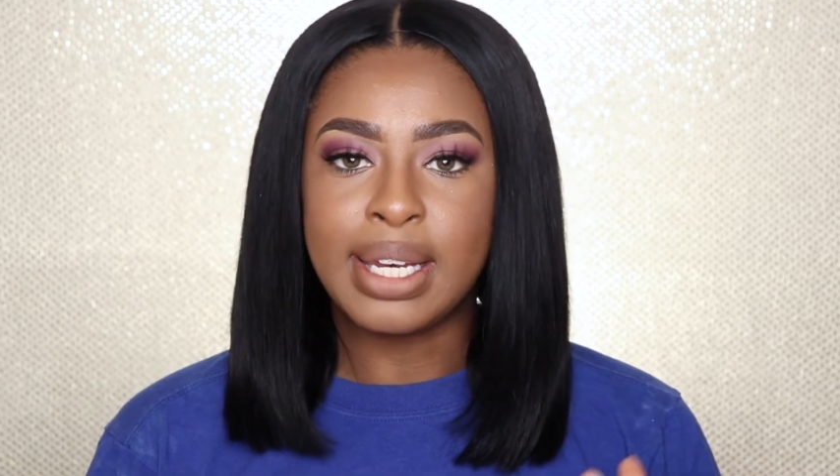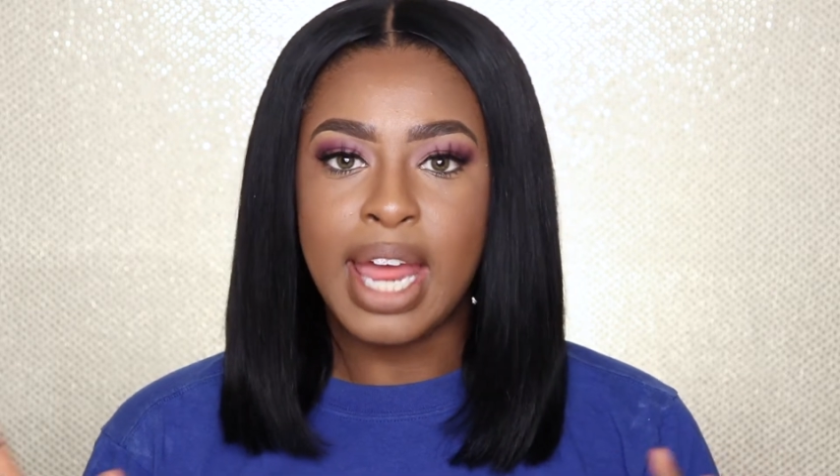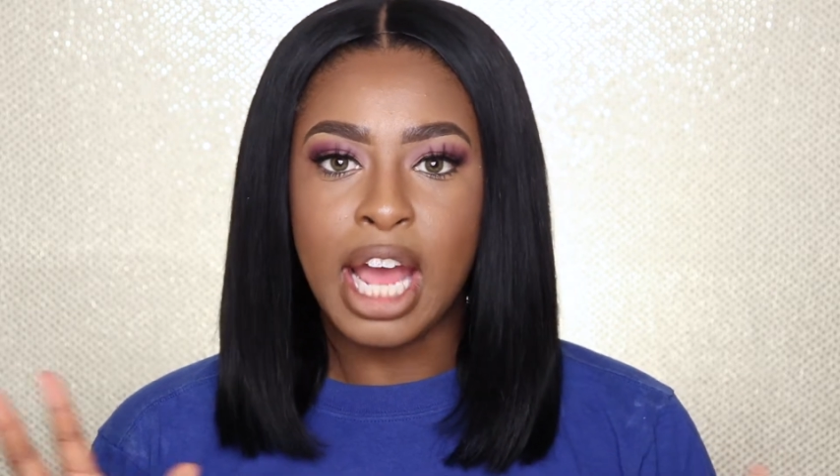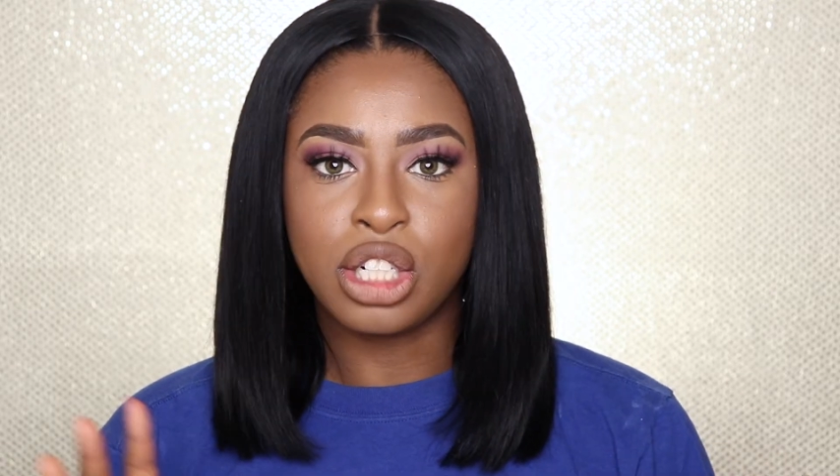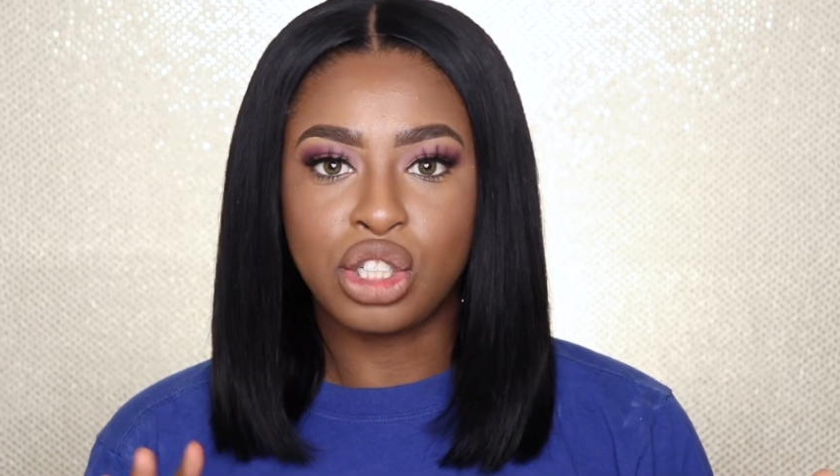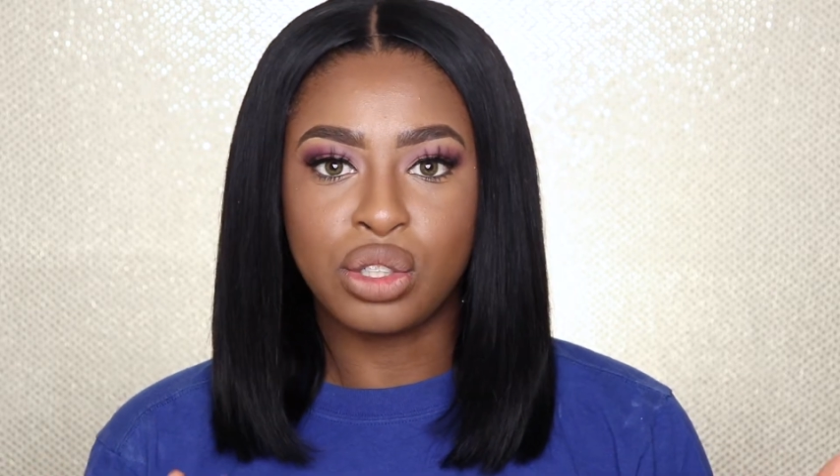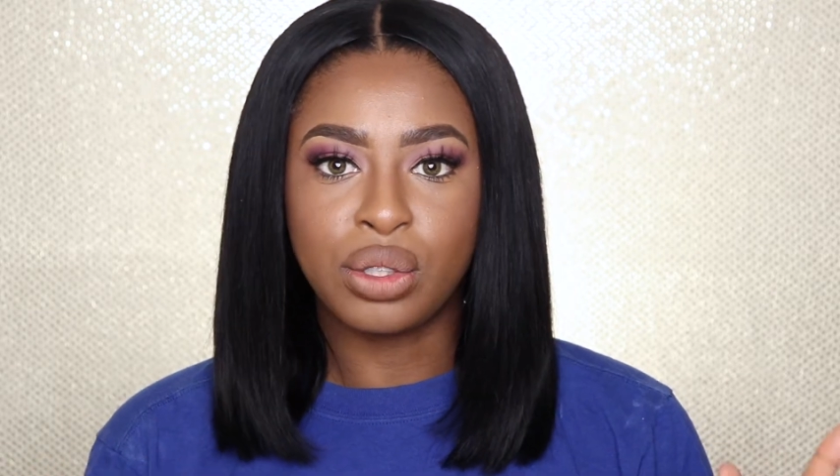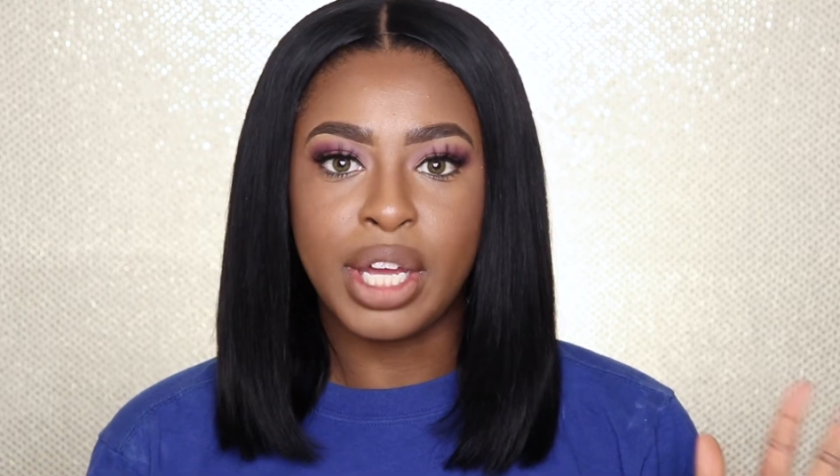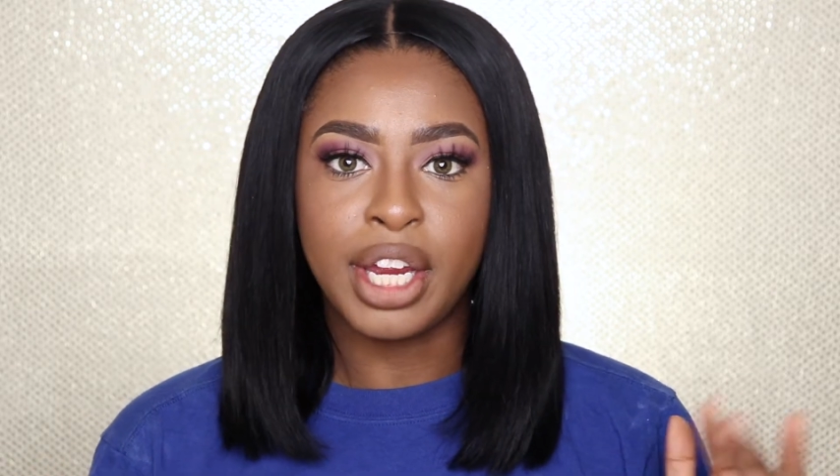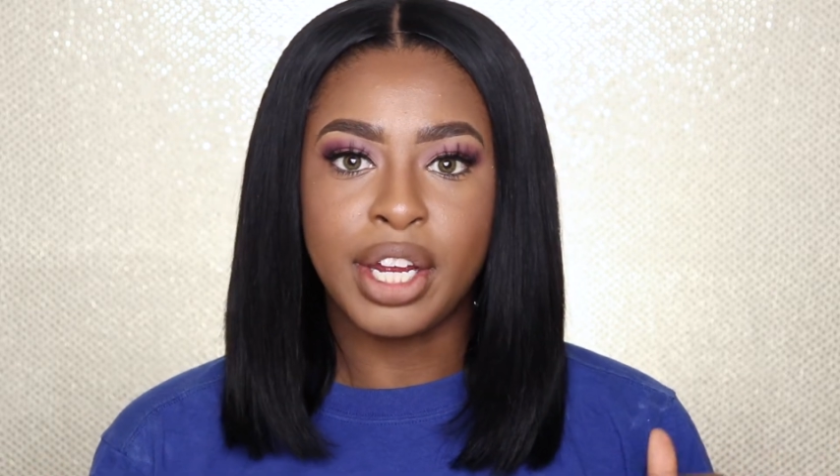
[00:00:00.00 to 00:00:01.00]

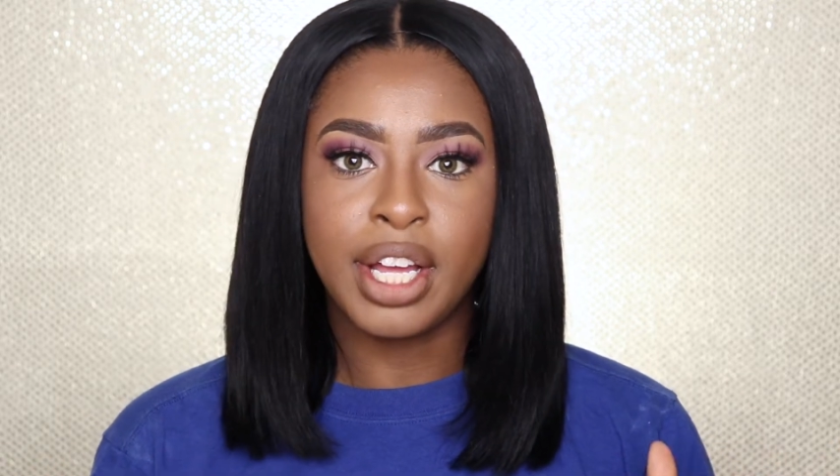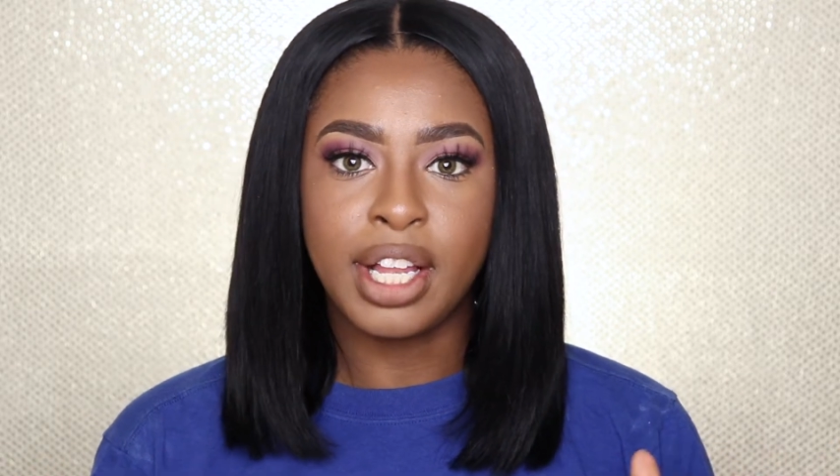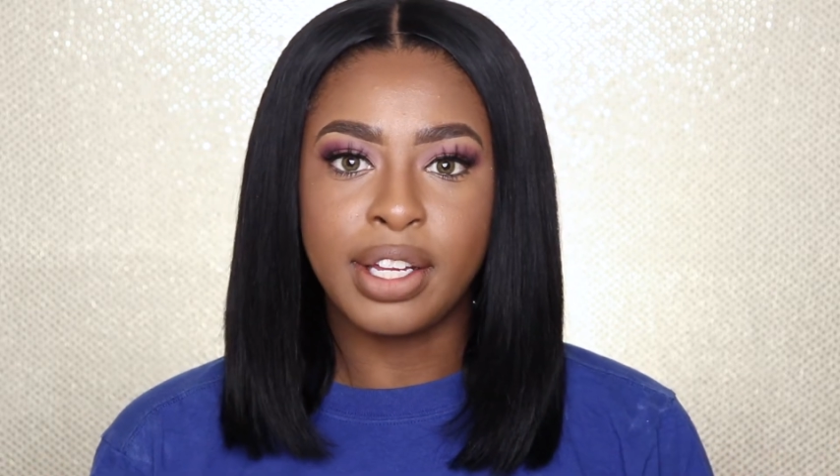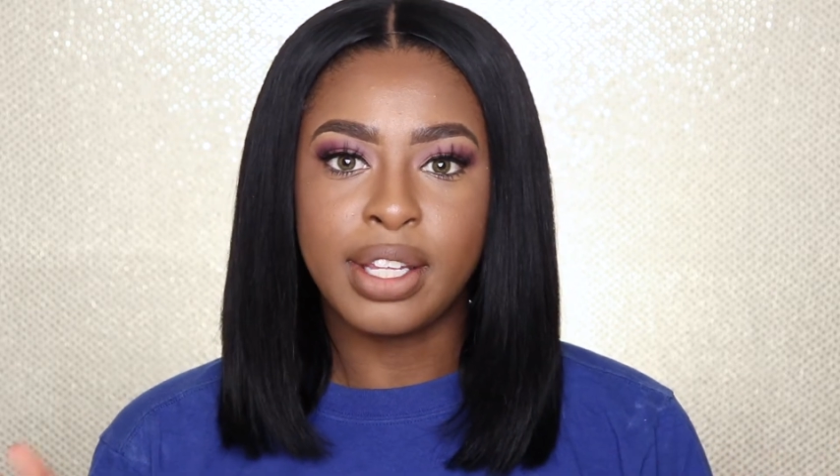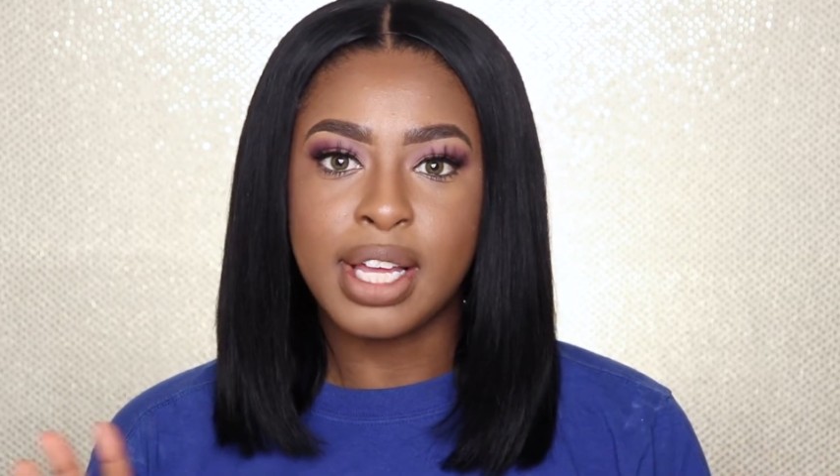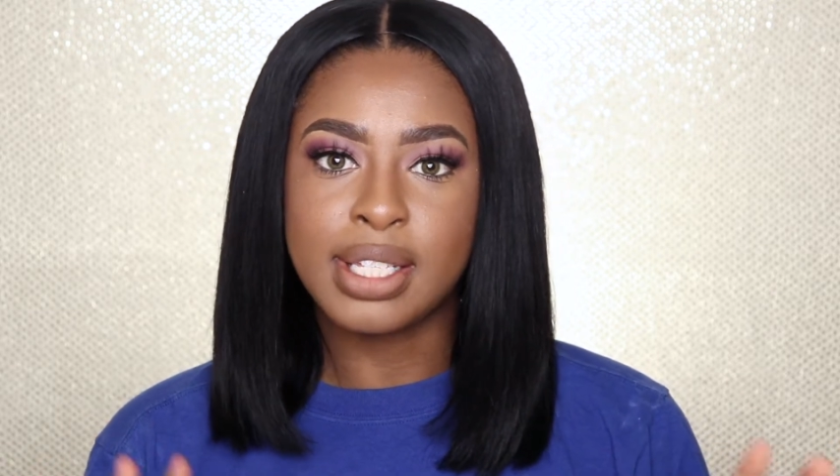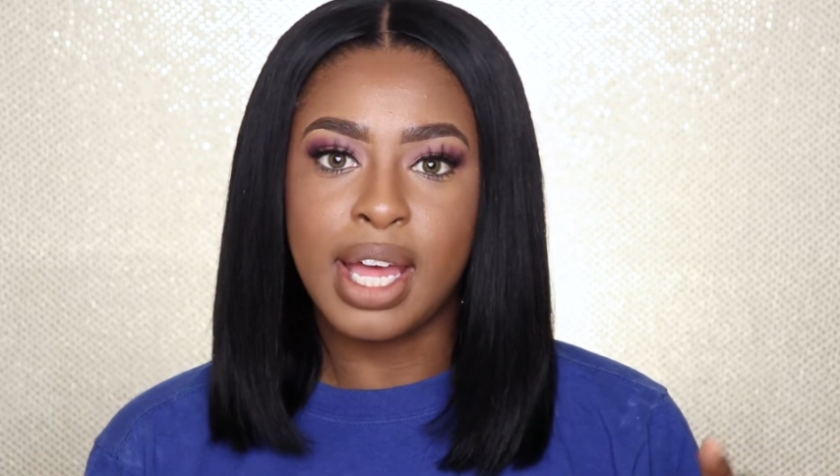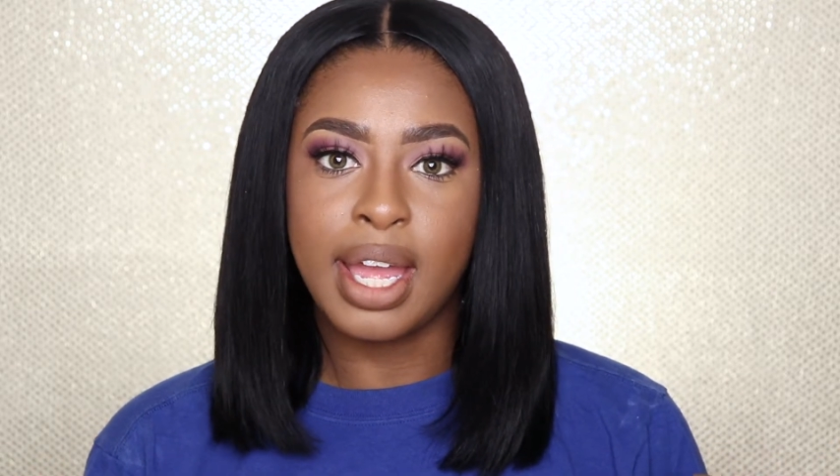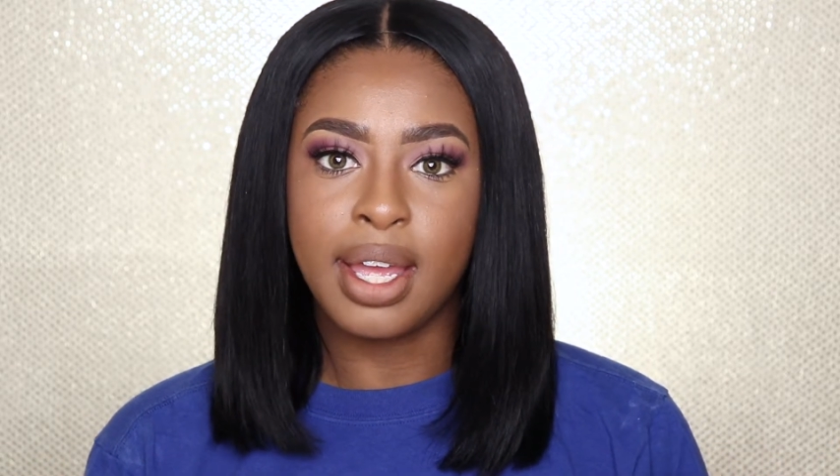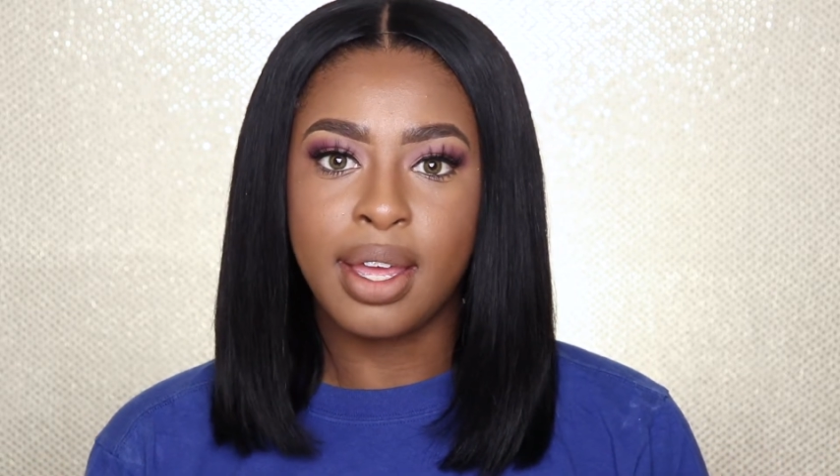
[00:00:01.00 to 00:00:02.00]
natural hair color that's,
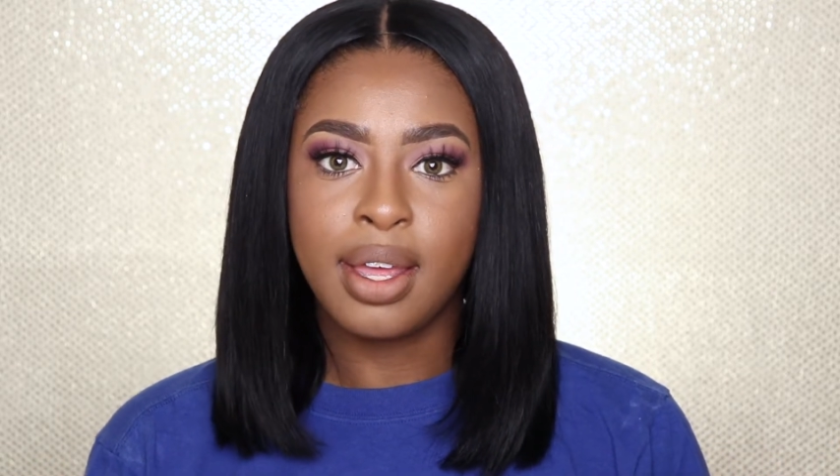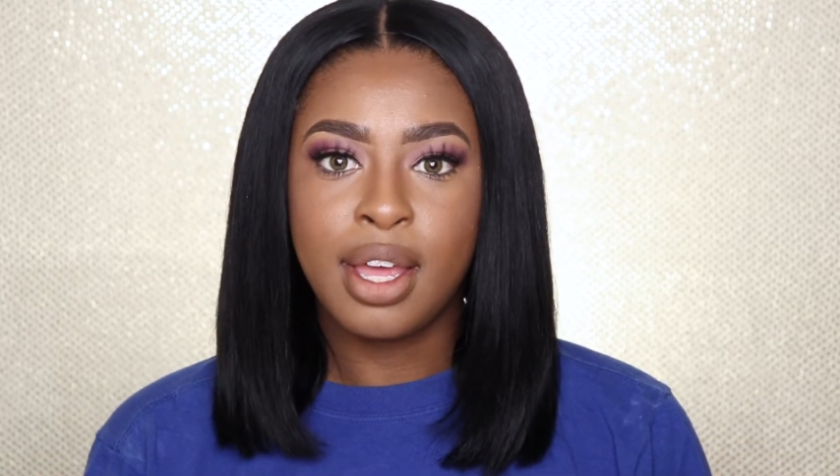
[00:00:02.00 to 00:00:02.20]
like,